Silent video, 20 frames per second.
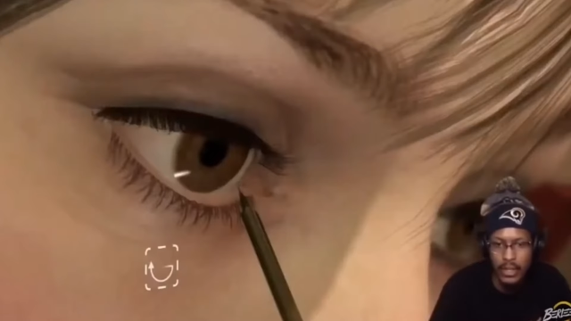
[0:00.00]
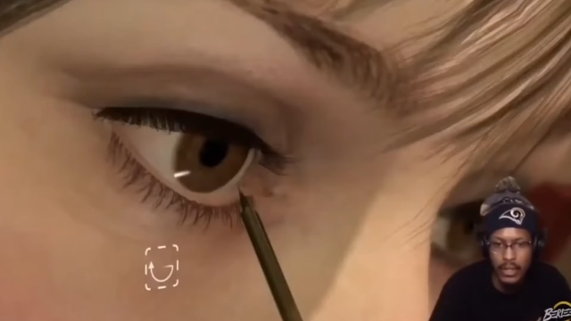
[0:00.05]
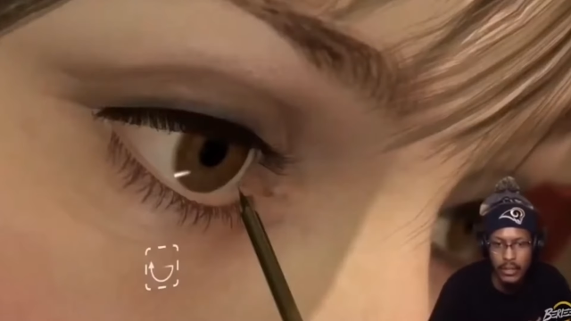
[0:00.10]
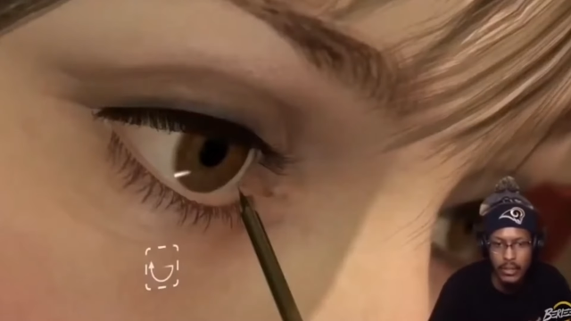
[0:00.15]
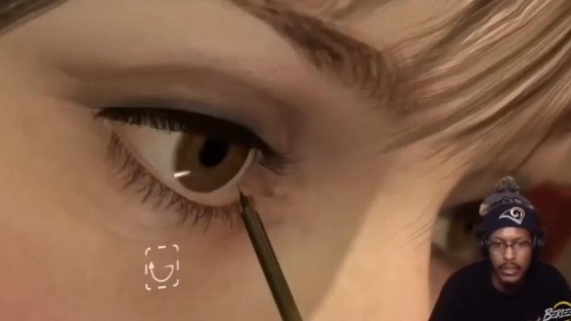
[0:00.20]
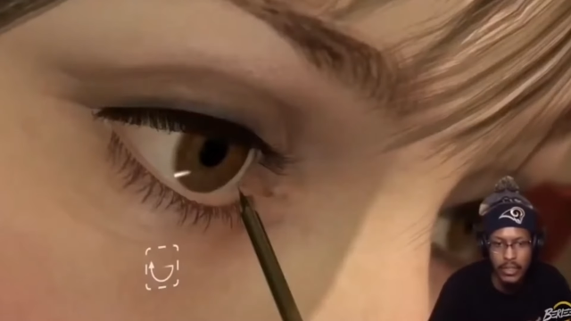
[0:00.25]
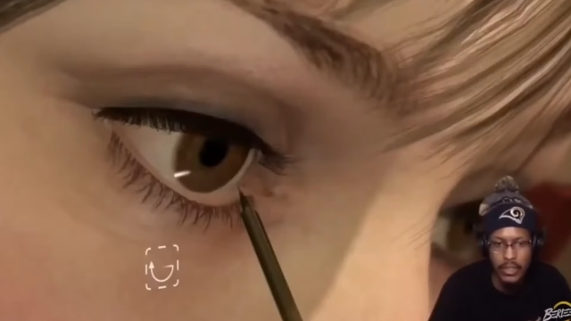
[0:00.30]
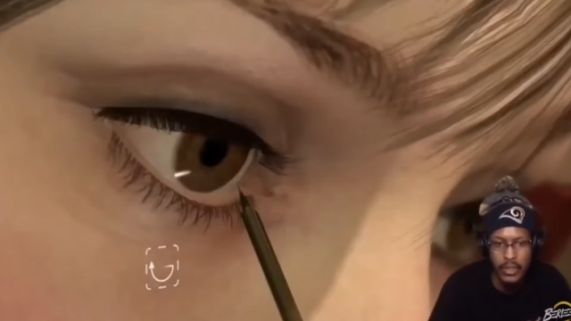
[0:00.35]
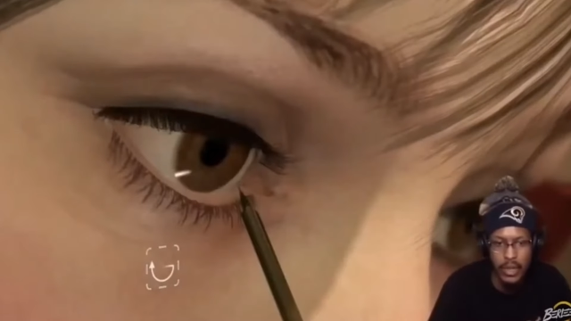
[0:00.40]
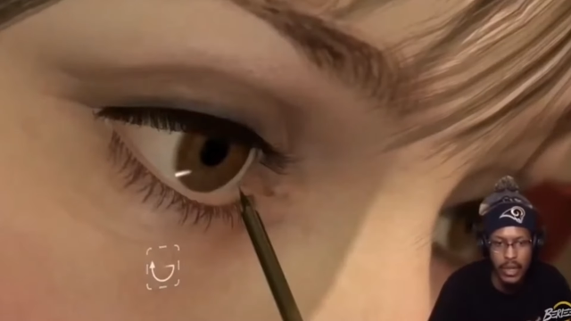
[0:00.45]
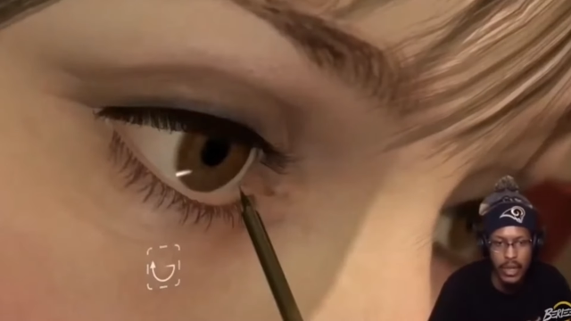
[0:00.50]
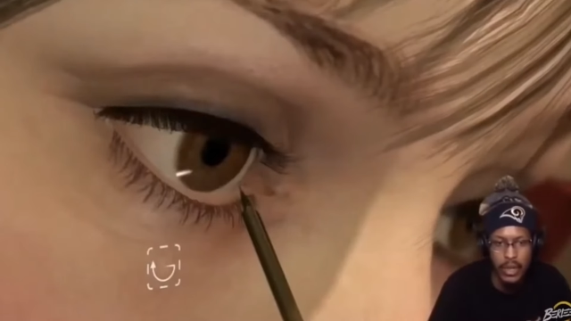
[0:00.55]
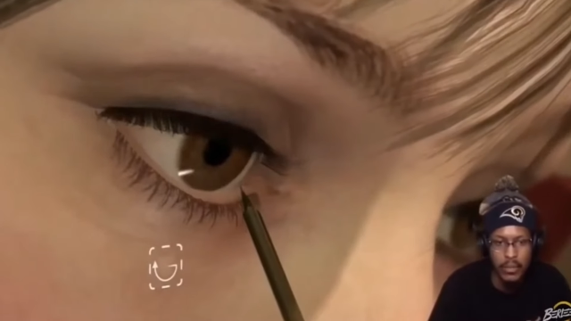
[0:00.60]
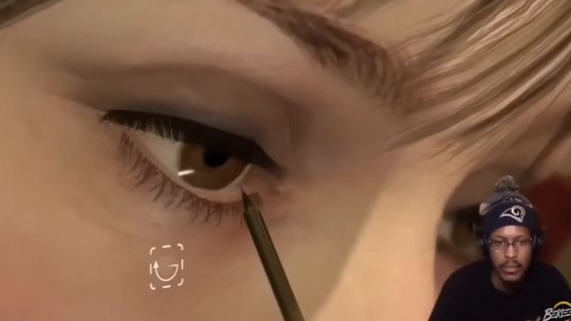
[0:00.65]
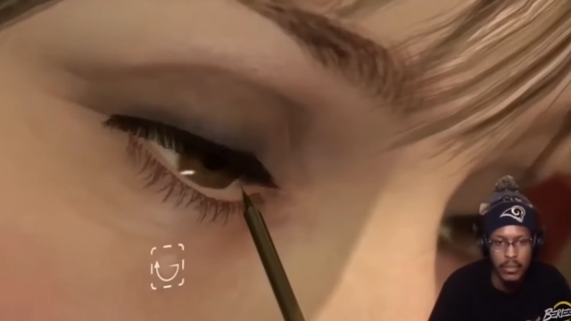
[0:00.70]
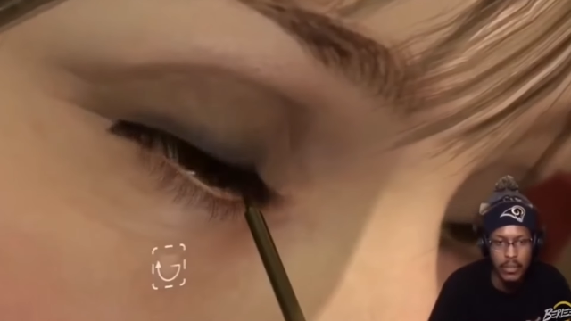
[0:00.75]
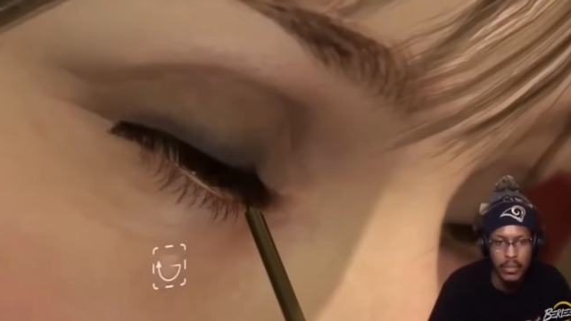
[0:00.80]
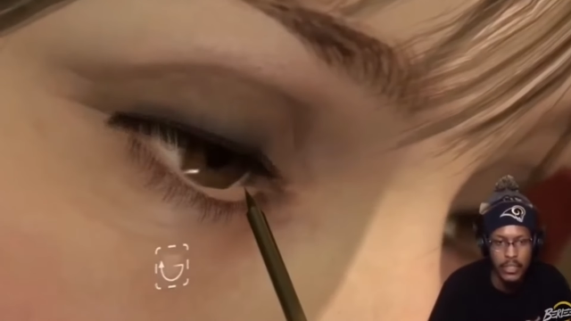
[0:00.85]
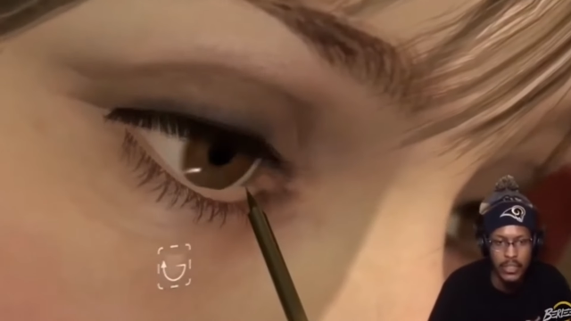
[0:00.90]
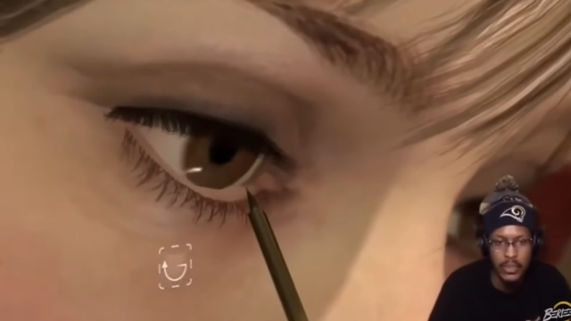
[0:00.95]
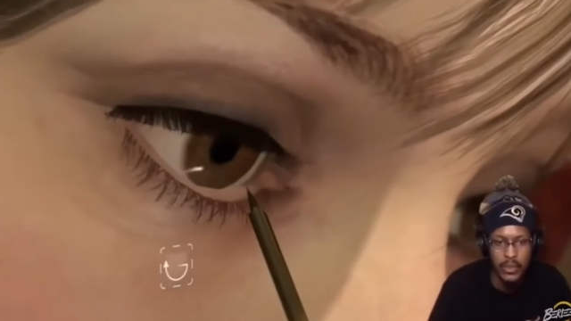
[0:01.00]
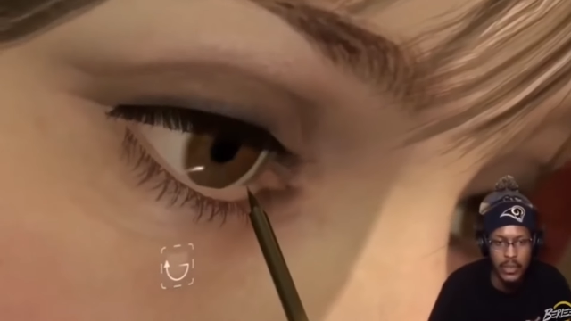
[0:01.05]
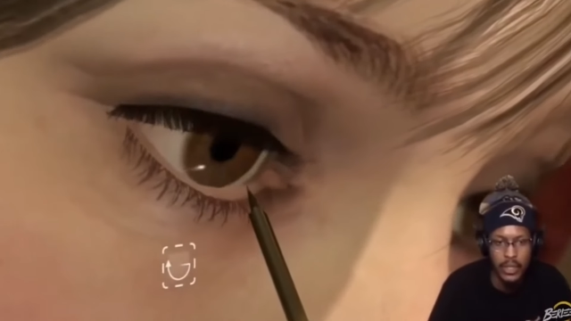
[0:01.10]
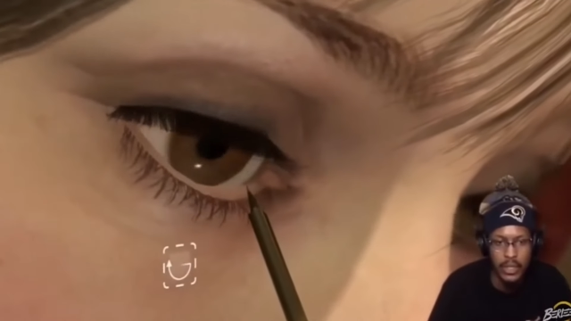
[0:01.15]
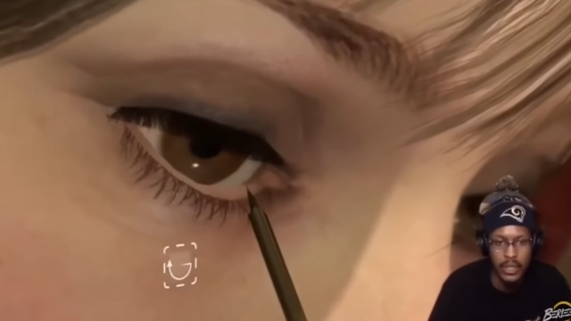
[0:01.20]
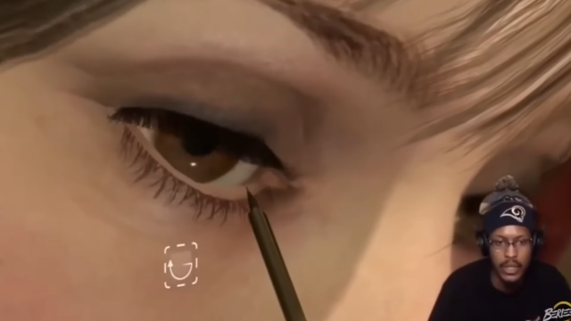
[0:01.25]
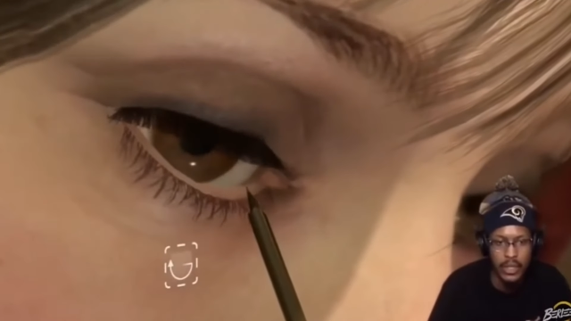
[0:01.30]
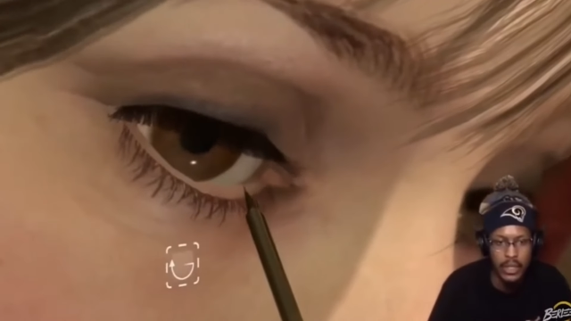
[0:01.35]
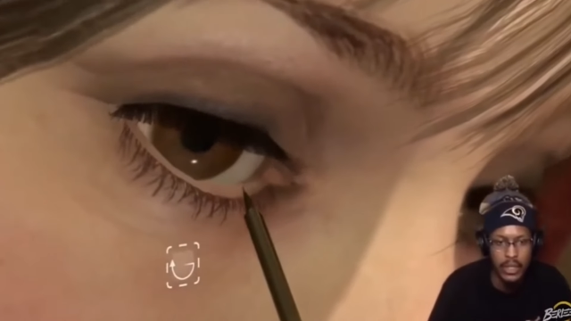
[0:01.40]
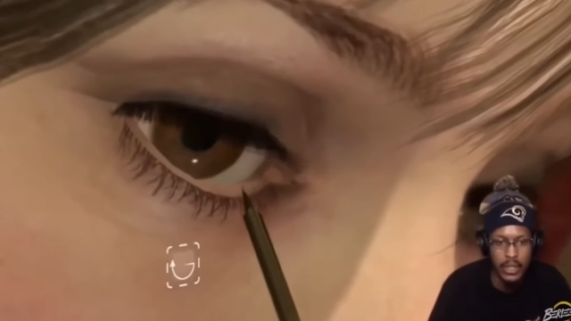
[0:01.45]
like no tramp, but
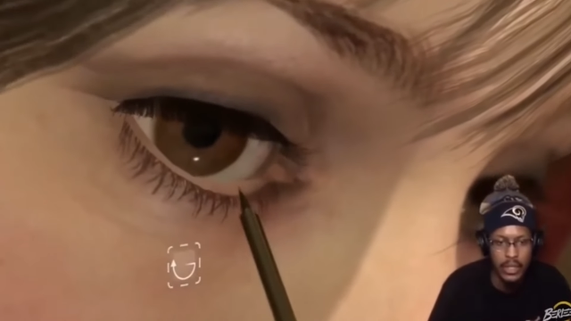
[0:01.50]
you wanna